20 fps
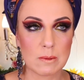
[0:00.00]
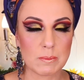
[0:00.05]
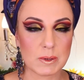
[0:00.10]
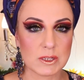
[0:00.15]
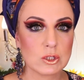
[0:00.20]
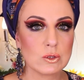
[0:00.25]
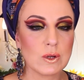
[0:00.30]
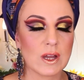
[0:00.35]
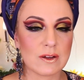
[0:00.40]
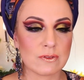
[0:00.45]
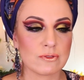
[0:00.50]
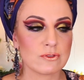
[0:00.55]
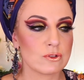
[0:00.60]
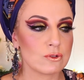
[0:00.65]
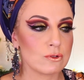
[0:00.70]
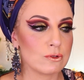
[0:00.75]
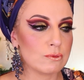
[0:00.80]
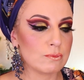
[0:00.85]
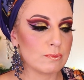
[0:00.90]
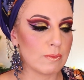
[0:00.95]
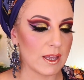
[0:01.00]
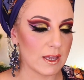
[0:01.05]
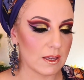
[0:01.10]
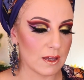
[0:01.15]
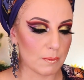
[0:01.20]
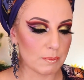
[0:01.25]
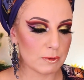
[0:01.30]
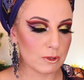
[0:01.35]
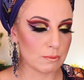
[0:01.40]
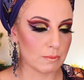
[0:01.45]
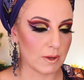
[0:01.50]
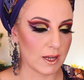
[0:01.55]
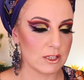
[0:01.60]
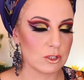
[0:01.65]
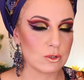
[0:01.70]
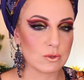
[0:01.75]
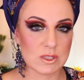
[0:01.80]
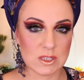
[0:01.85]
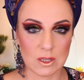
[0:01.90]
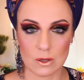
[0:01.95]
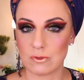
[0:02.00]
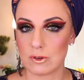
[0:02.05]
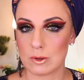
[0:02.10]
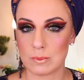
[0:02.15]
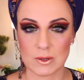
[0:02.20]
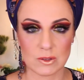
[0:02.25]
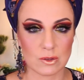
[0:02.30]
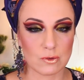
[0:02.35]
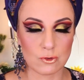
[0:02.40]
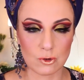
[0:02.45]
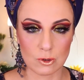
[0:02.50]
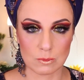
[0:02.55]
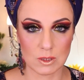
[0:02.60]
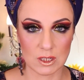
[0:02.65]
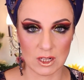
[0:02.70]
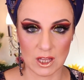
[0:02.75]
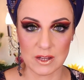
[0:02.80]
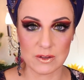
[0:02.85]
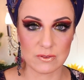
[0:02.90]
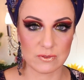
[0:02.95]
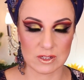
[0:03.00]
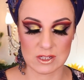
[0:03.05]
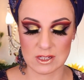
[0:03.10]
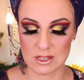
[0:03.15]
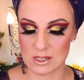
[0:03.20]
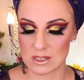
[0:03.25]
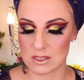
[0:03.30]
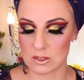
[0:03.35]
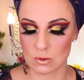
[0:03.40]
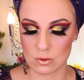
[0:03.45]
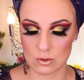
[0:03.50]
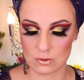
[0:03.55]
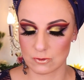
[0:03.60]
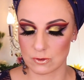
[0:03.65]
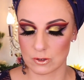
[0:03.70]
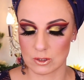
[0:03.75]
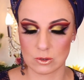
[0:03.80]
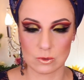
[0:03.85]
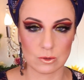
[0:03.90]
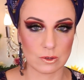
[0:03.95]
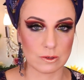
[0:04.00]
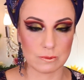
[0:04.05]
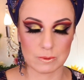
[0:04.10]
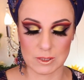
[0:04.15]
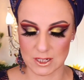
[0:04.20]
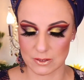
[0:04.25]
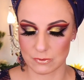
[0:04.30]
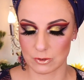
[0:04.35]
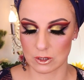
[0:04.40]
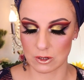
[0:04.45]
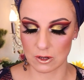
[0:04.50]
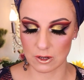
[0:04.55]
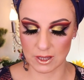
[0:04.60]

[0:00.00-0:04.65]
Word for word: But you have to make up your mind yourself about the formula if it is good for you or whatever.